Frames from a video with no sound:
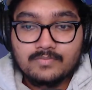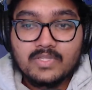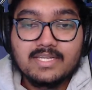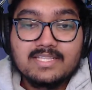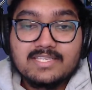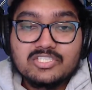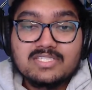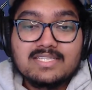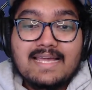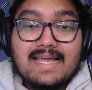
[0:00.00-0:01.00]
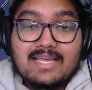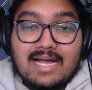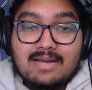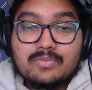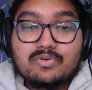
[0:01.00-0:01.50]
In addition to that,
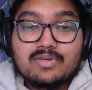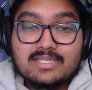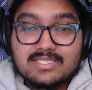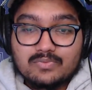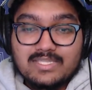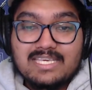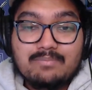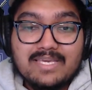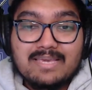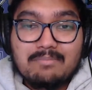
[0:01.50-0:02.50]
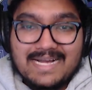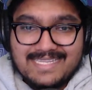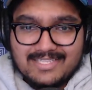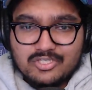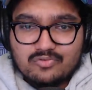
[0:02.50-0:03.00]
I'm doing this with keeping in
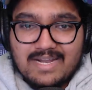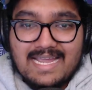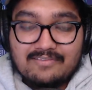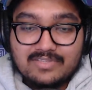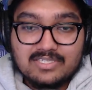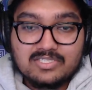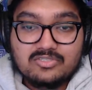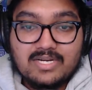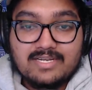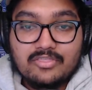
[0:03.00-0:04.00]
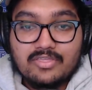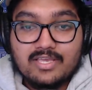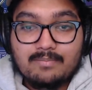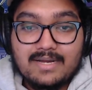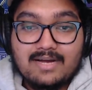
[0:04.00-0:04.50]
mind the draft and trying to think
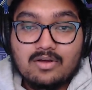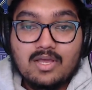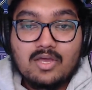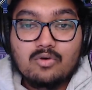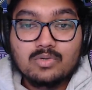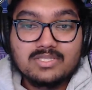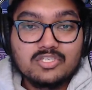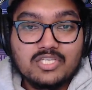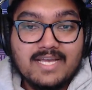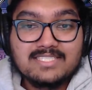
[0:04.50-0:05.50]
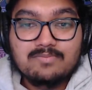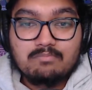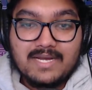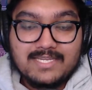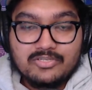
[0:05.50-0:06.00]
about what the Giants
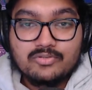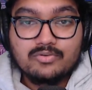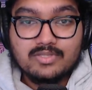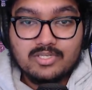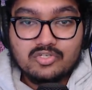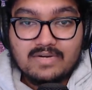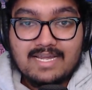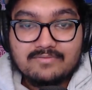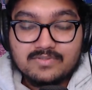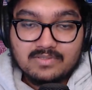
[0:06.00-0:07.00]
might do in the draft.